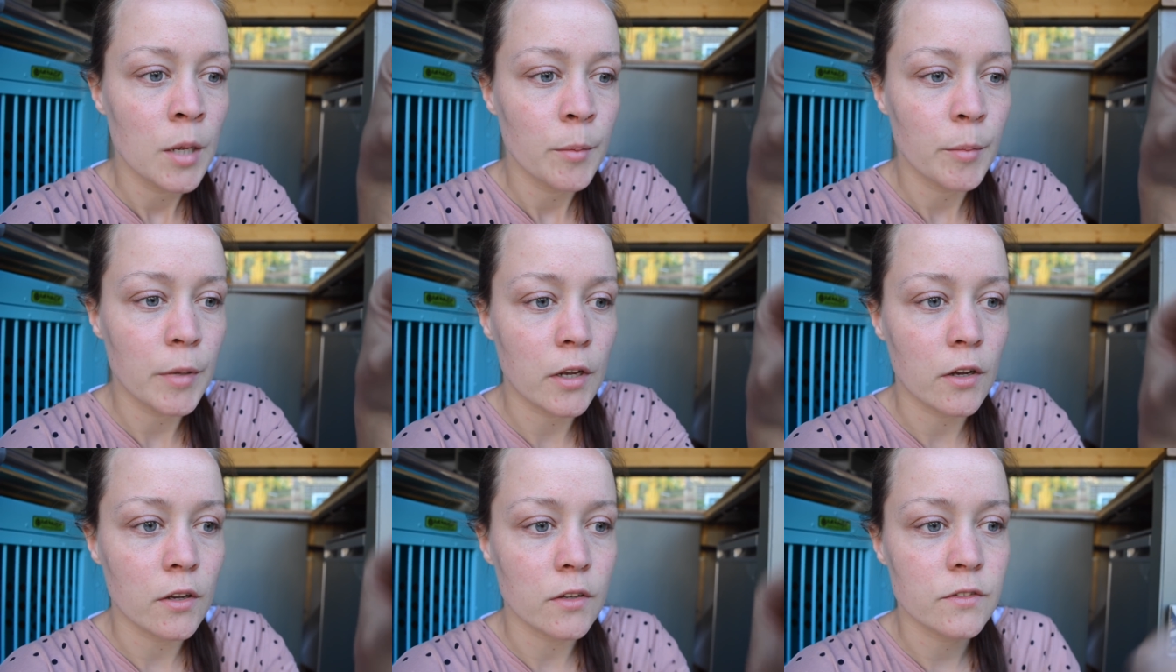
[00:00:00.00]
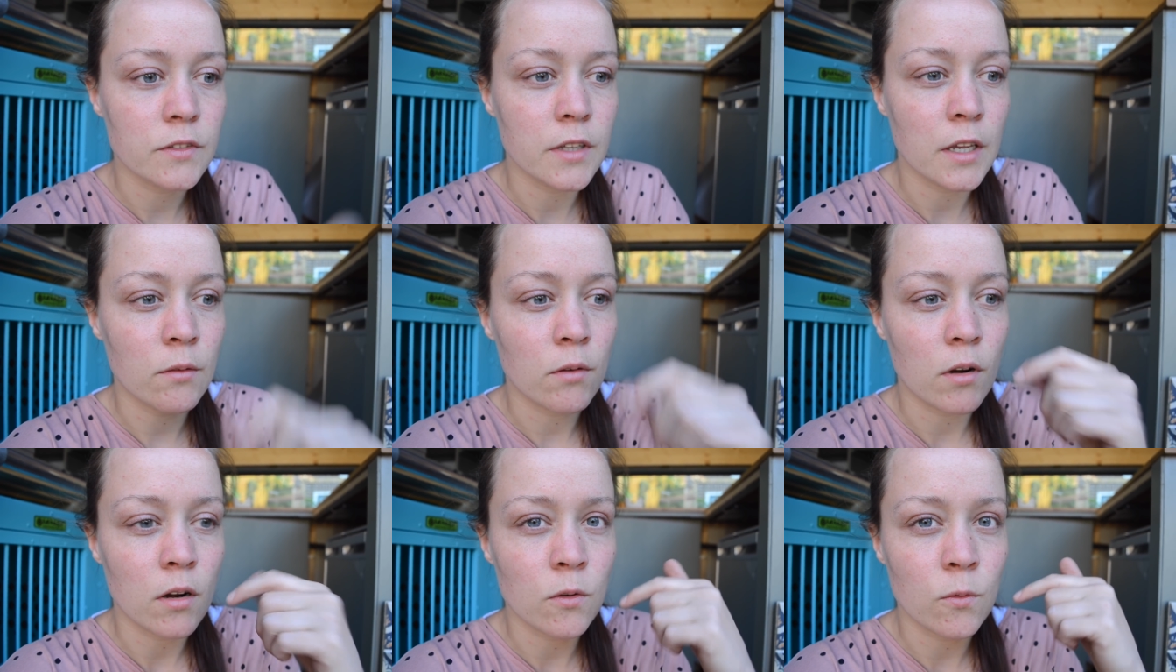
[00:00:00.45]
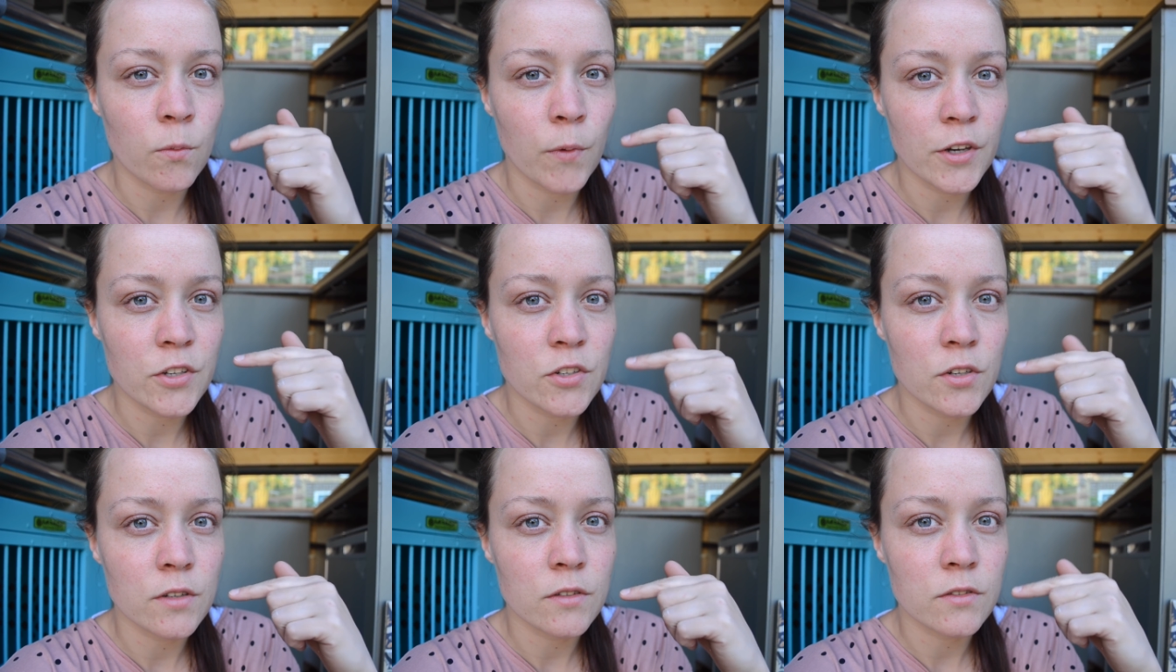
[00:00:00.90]
because there are
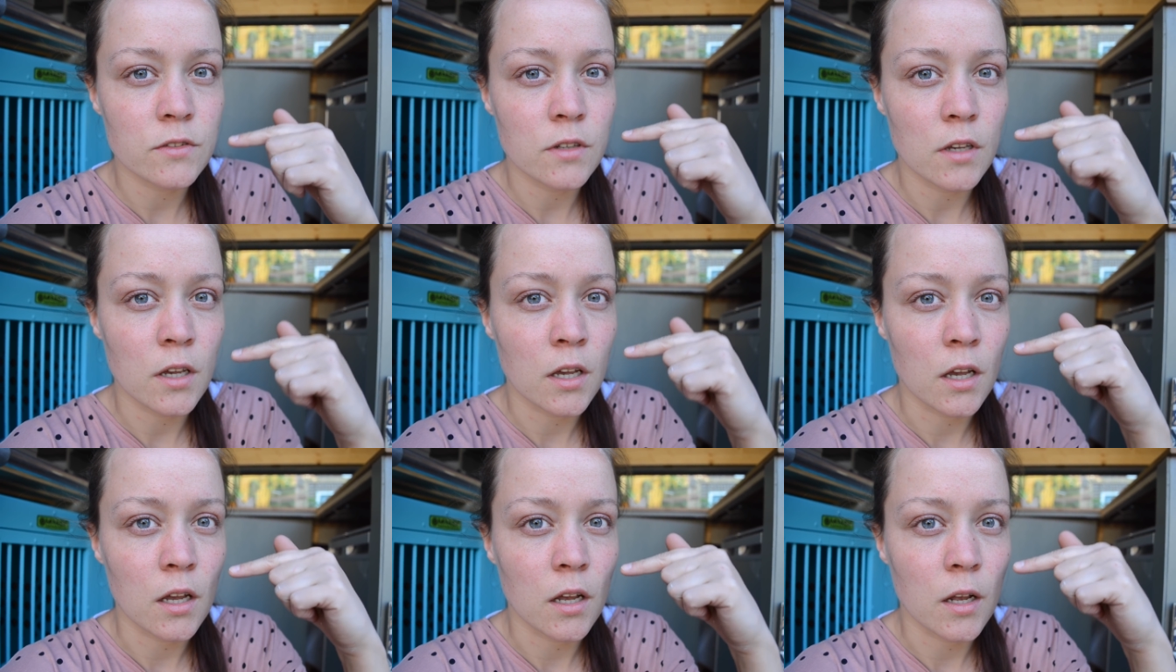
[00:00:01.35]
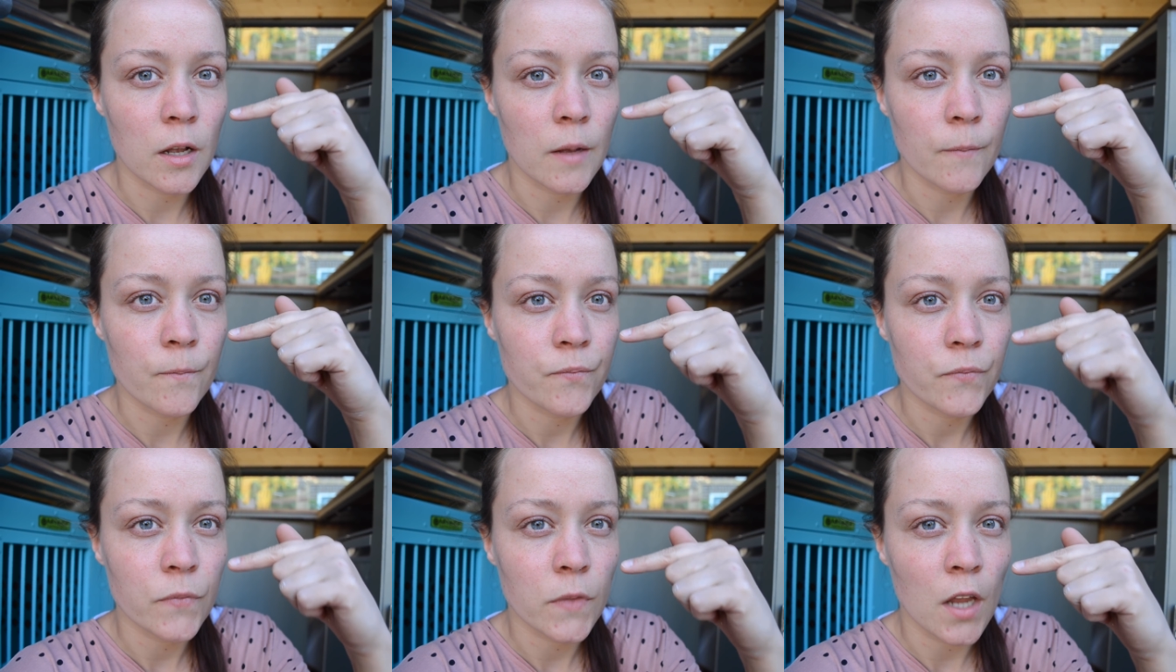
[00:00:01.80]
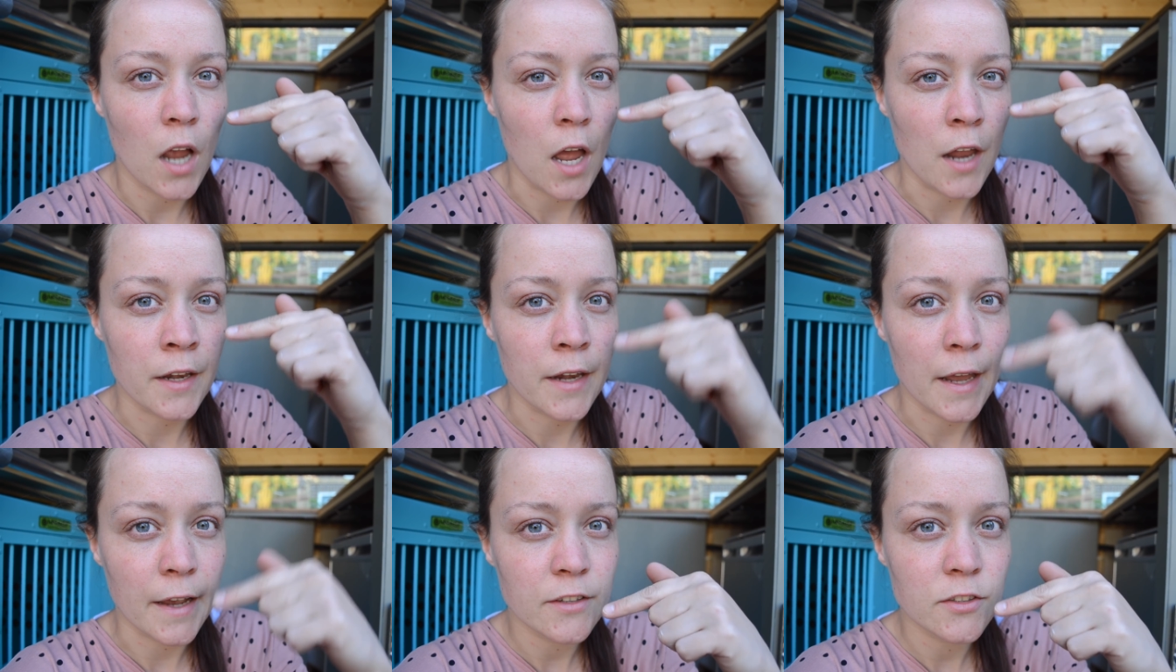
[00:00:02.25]
ridges
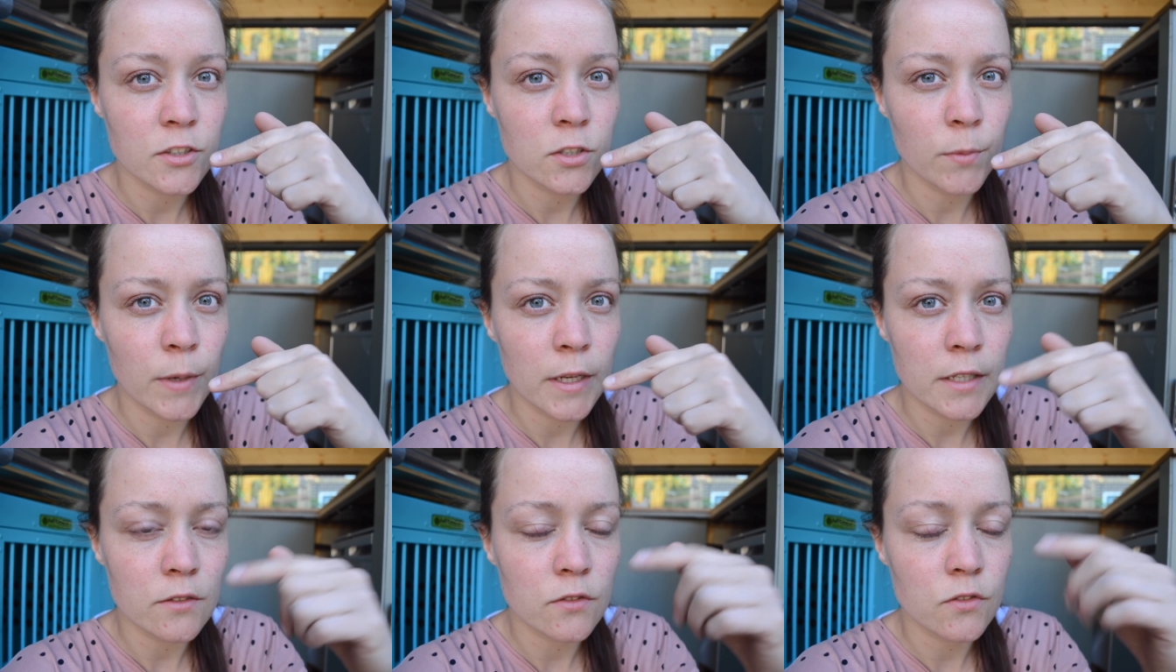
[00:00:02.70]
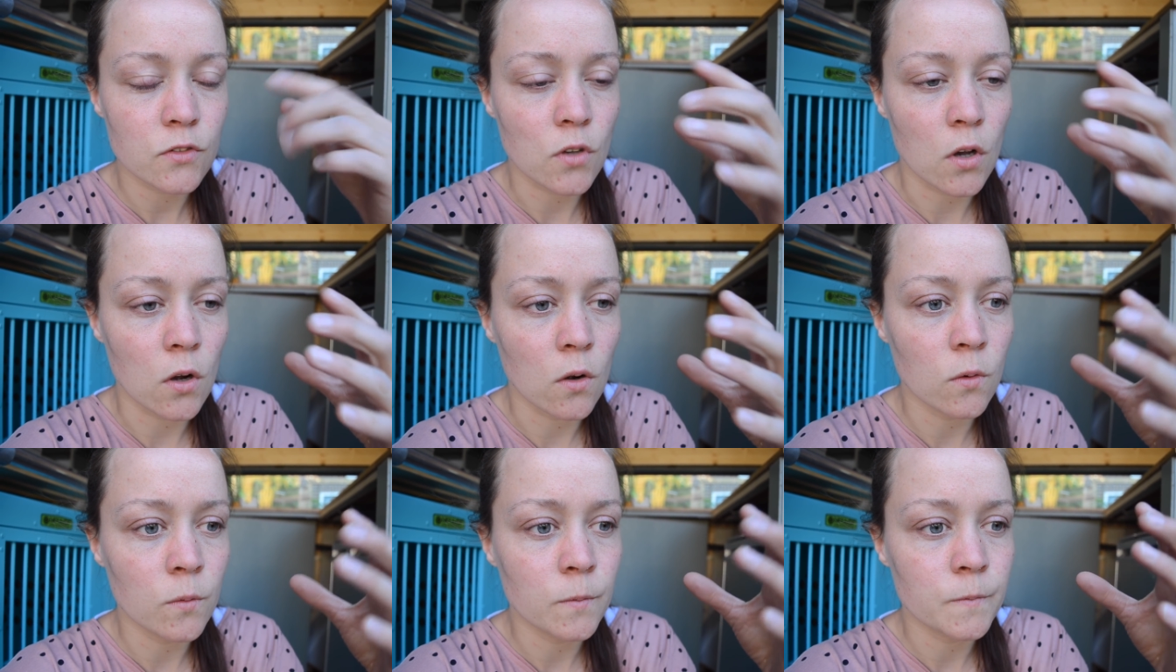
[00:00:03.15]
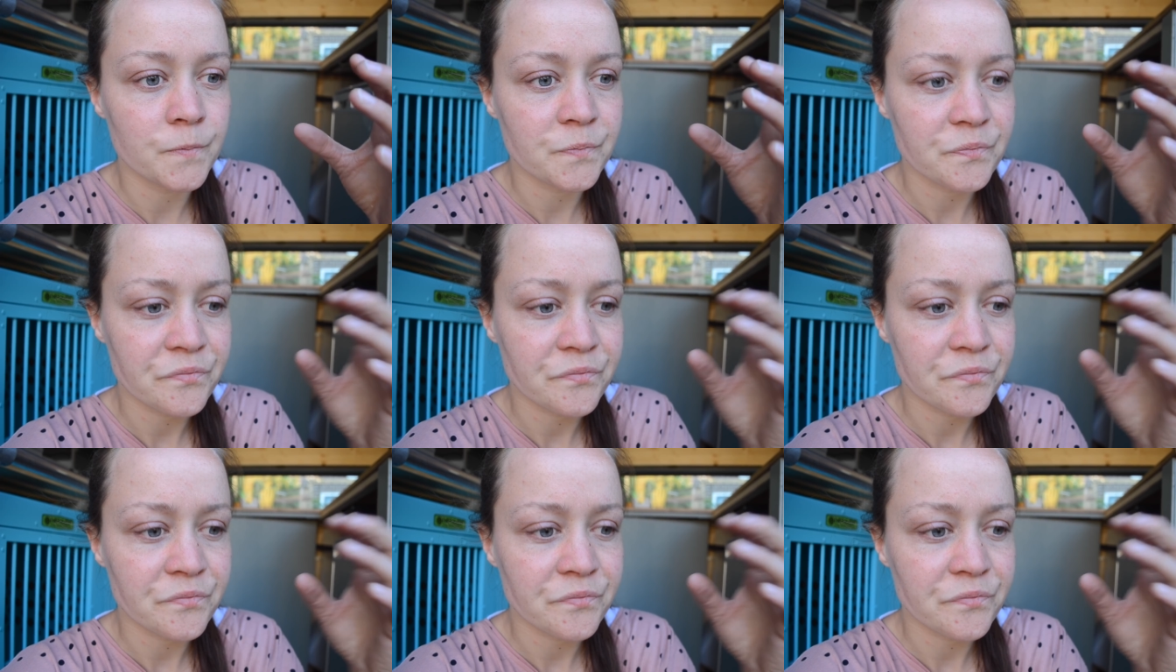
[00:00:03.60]
next to it, so